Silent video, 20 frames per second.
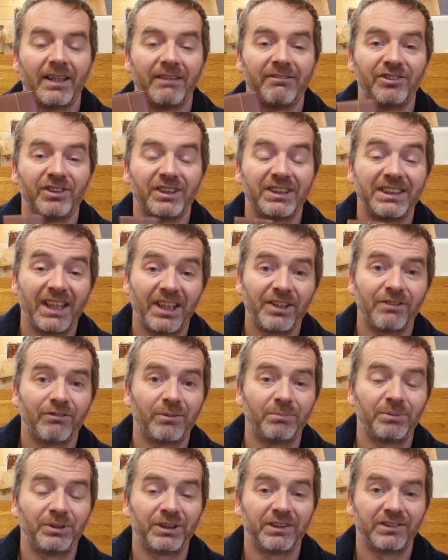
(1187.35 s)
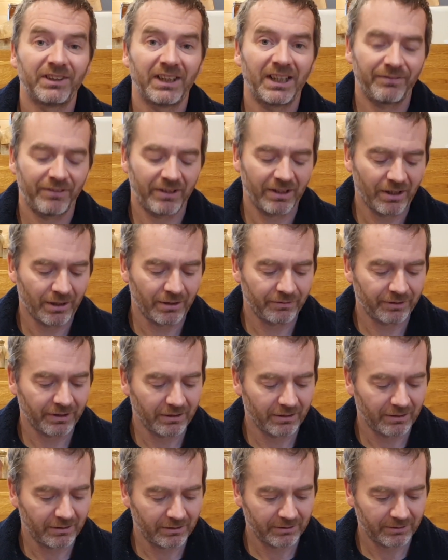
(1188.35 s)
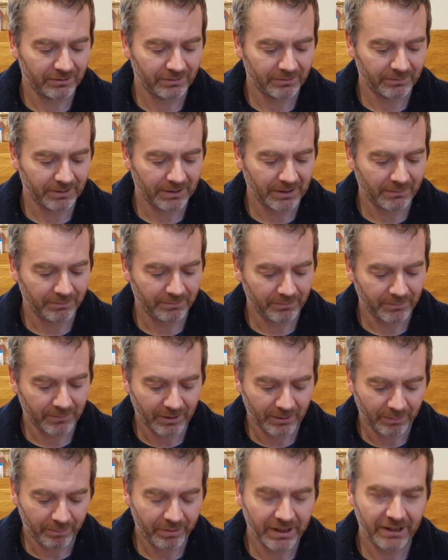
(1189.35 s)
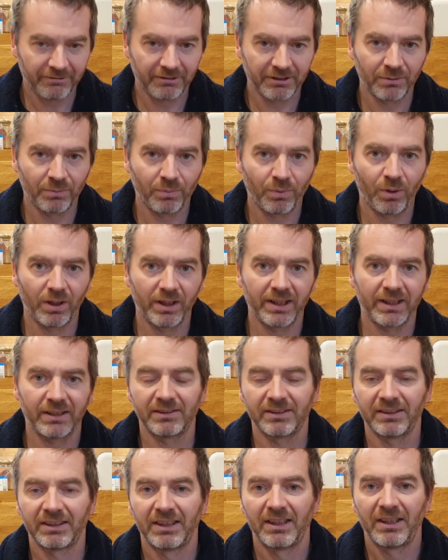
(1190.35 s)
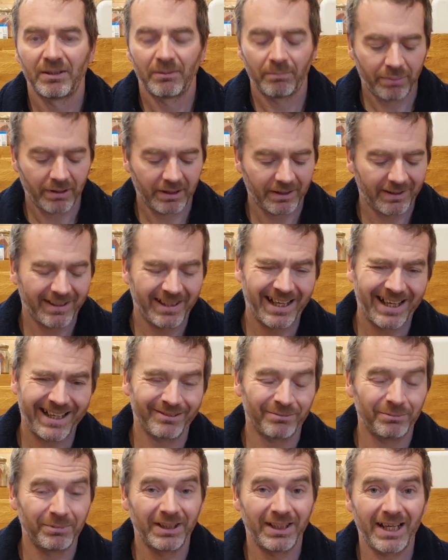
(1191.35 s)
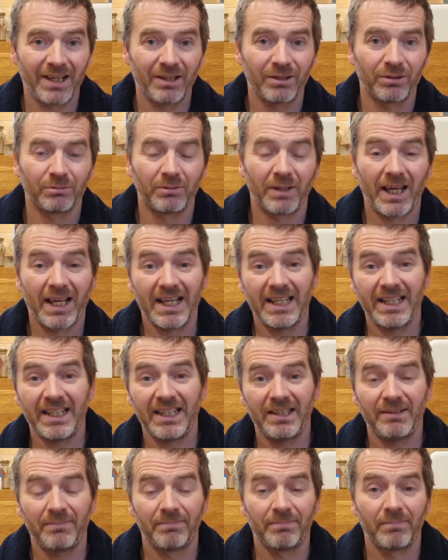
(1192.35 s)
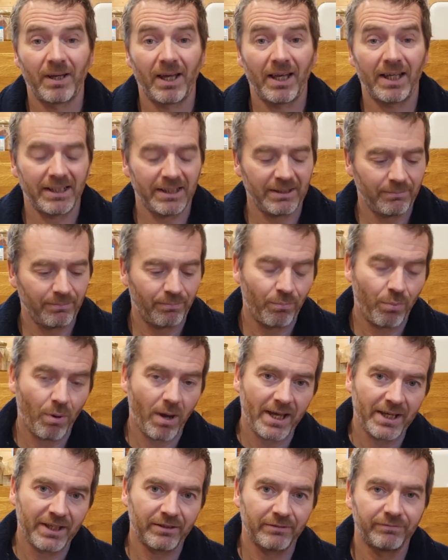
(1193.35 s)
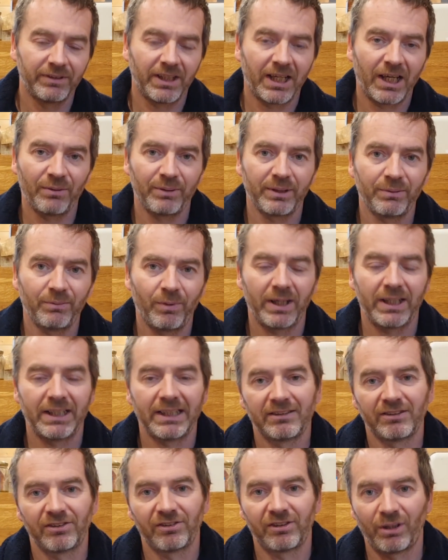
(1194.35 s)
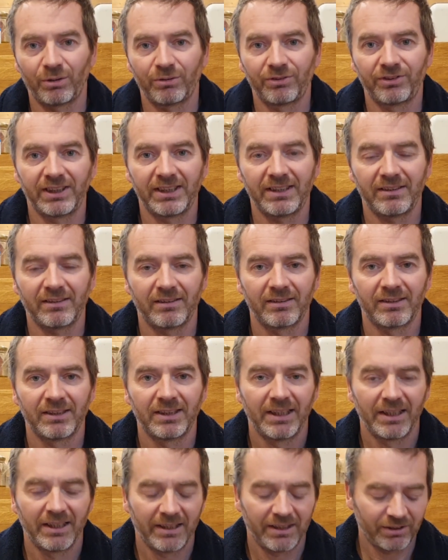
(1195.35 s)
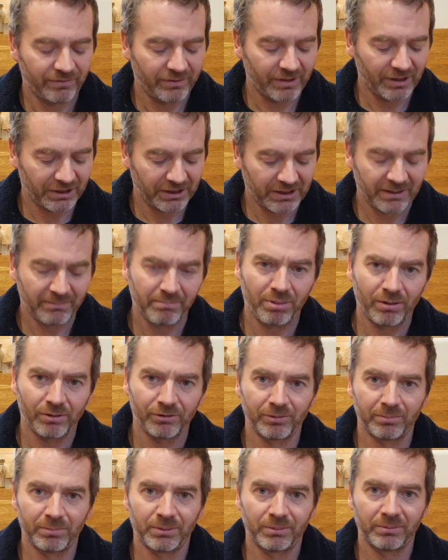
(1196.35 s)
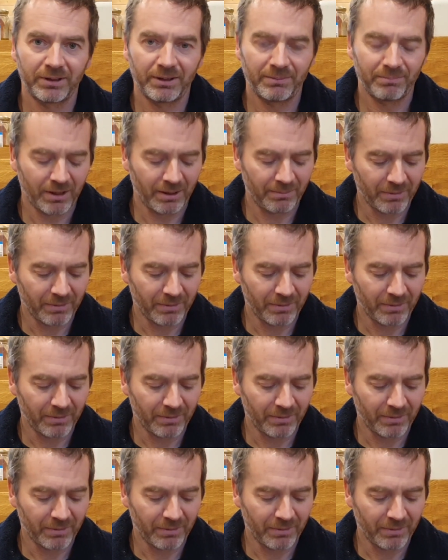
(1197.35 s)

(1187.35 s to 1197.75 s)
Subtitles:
There is another option to have the half card appear in the wallet, But that, without any way of knowing where the slot is, it's virtually impossible in my